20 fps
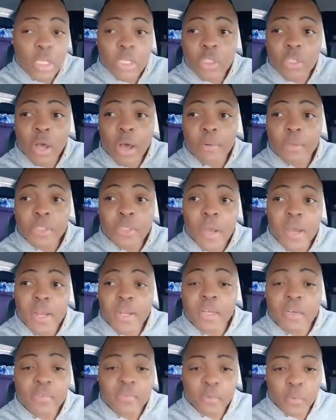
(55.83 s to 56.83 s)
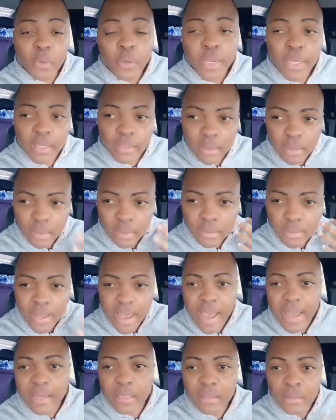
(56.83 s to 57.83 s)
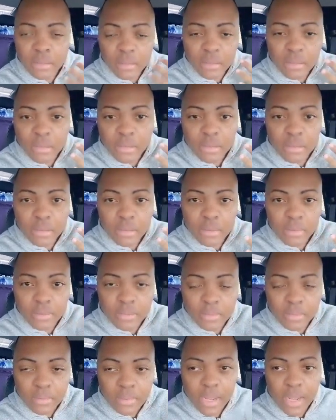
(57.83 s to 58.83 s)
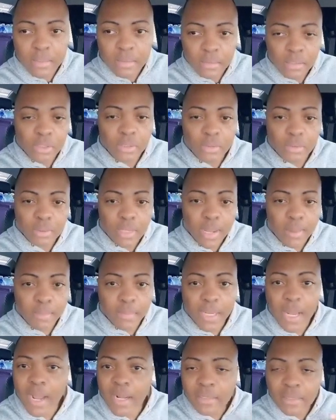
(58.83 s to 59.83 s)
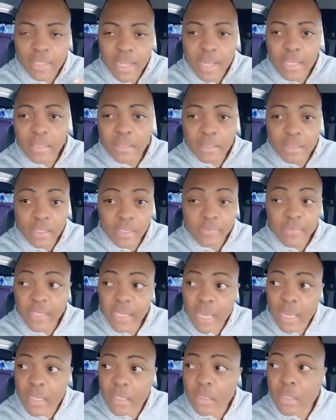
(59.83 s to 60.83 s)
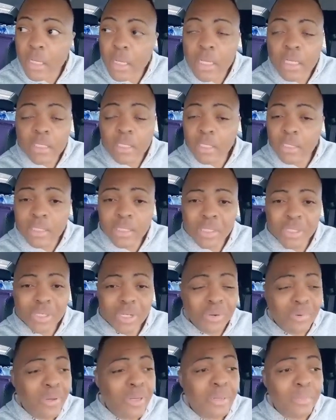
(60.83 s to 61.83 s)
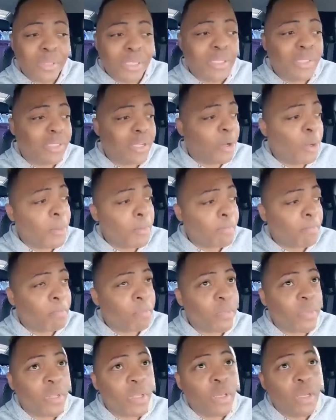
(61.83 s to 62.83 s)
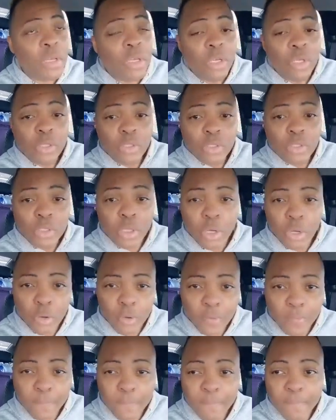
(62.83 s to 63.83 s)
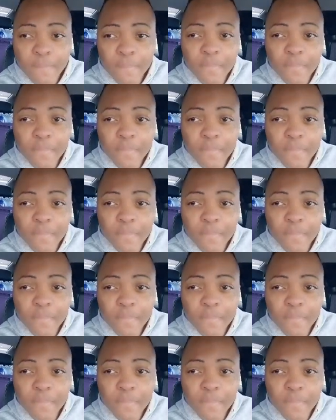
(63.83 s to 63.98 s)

So I was trying to avoid that block, that CVS. So I said, you know what? Let me just go. So